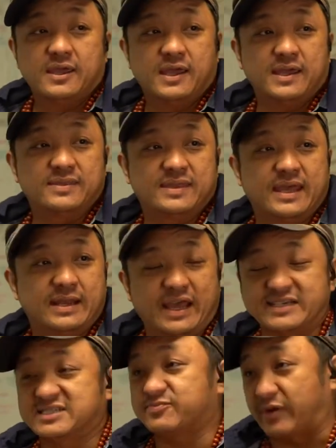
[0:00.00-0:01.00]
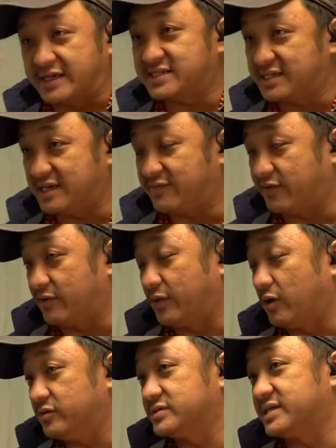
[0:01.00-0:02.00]
and then expressing it for
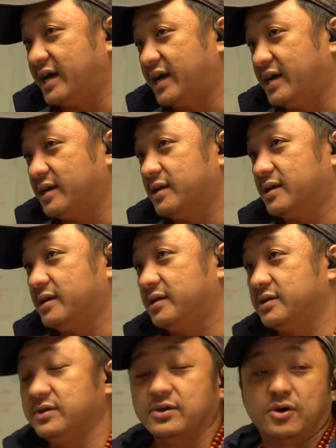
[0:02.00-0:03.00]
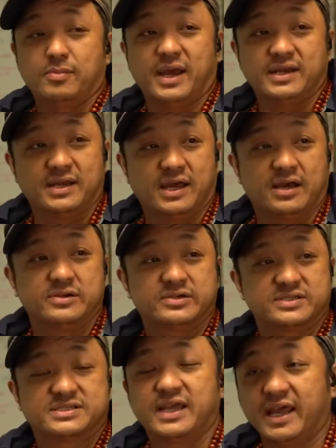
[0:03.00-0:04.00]
those that, you know, might not
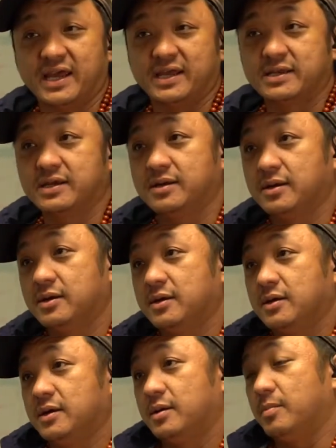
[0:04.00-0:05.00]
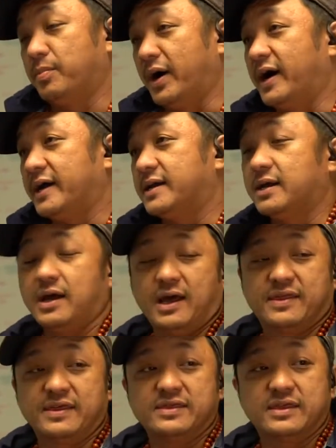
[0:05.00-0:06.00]
understand. But
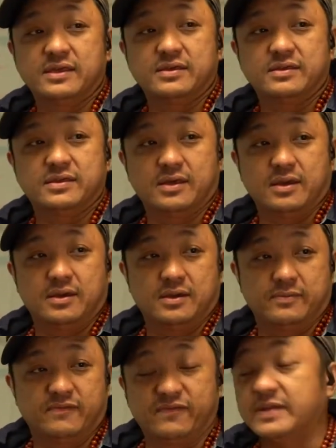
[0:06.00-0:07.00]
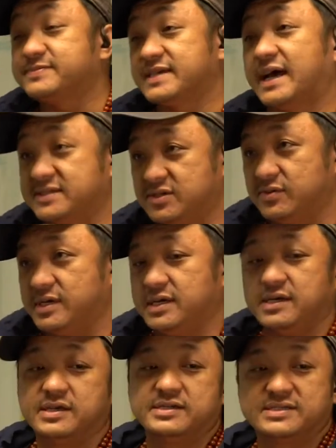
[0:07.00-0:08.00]
I think the flip side to
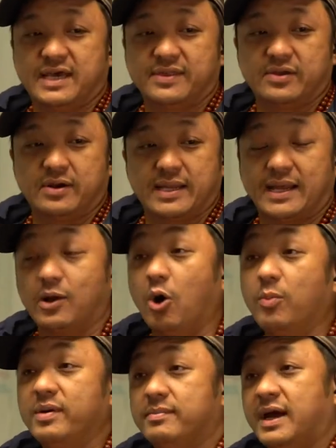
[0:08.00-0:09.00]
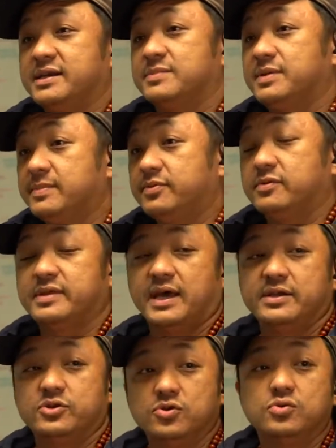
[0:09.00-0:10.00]
it is that there are a lot of open-minded people
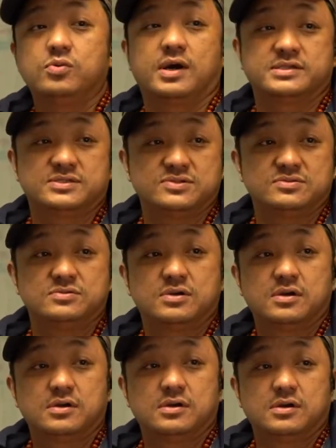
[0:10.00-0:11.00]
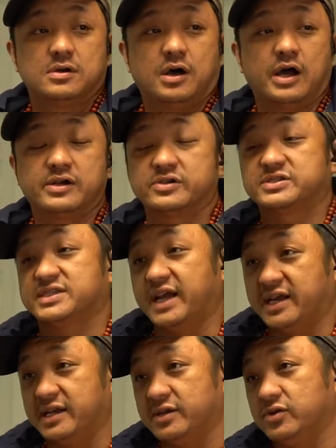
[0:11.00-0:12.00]
that do want to
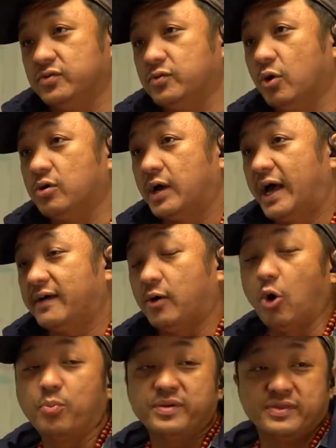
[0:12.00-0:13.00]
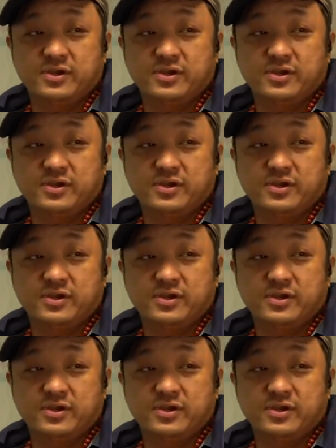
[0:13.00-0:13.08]
understand and do open